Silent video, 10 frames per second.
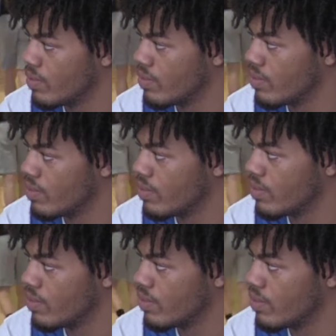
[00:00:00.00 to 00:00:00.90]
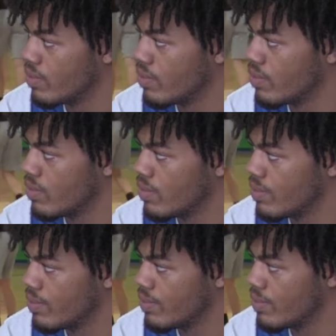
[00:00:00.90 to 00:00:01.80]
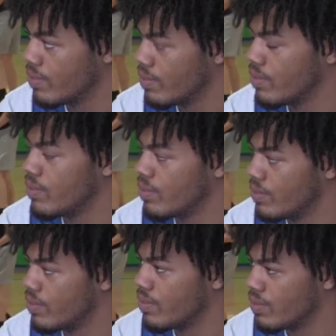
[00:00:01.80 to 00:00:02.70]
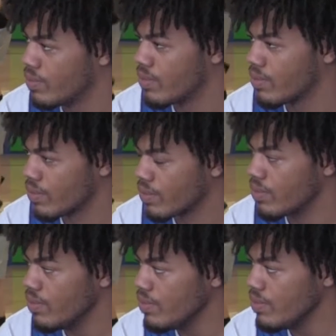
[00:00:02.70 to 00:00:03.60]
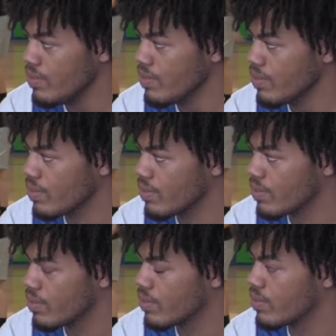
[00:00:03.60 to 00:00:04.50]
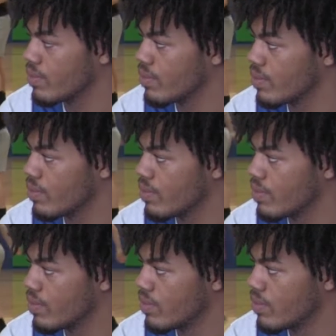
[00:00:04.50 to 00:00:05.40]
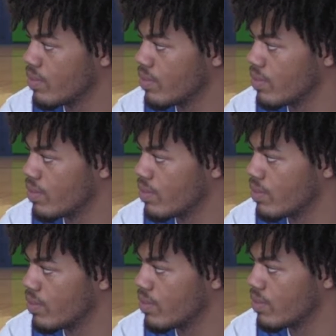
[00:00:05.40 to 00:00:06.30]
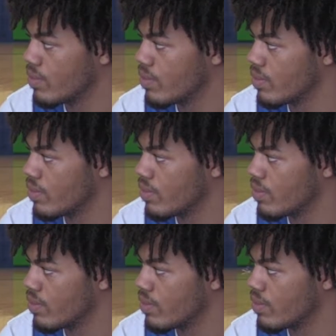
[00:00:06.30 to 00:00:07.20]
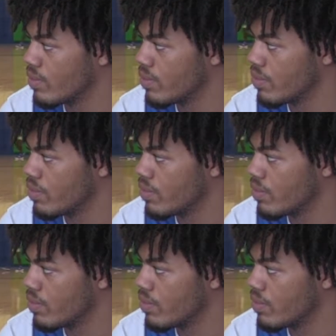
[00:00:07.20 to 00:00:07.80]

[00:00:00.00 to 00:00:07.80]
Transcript: This person isn't speaking.